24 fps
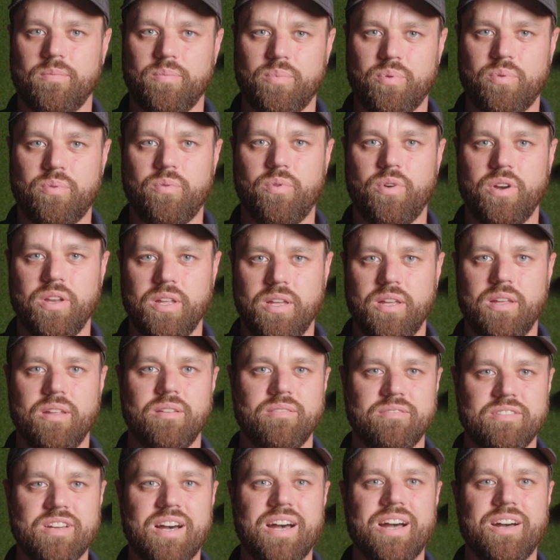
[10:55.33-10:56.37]
pretty
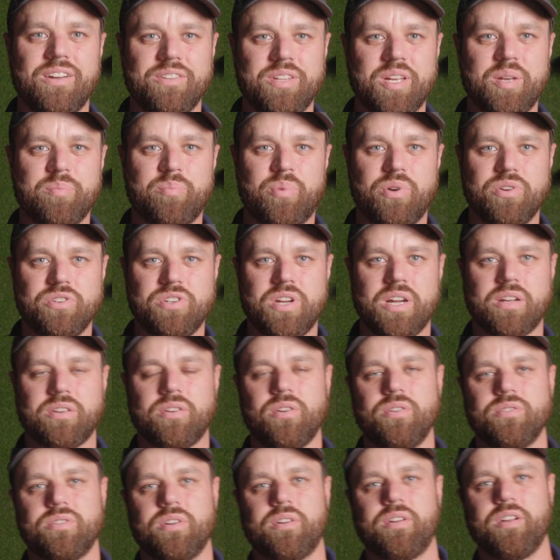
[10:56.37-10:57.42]
dialed in
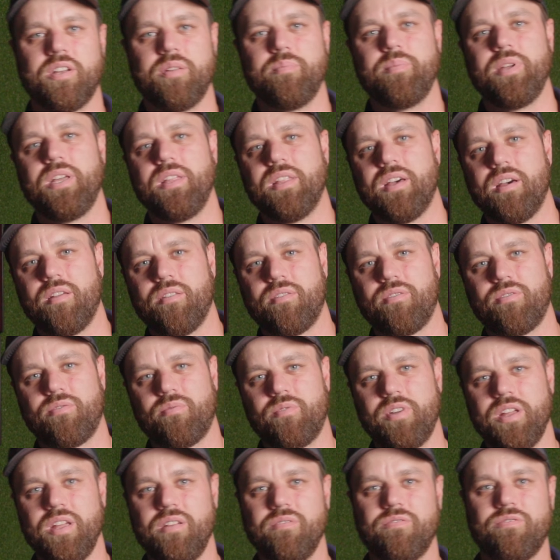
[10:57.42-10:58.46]
projectors are gonna be that
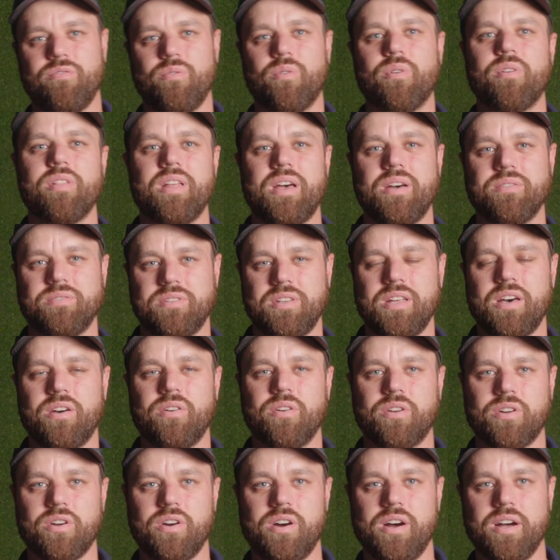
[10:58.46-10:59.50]
$3,000,
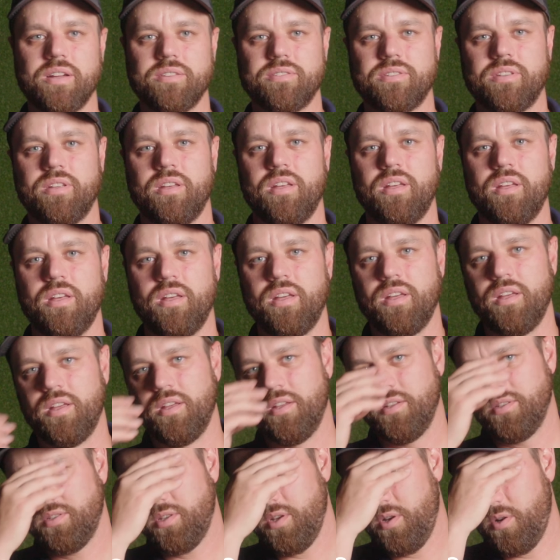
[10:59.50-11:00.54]
$4,000 cost.
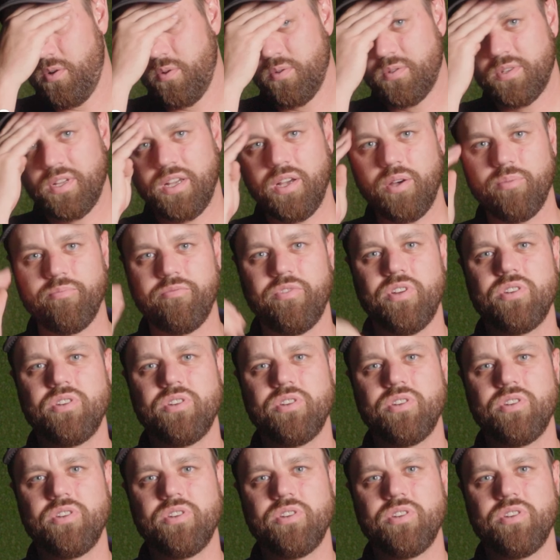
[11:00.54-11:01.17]
So to help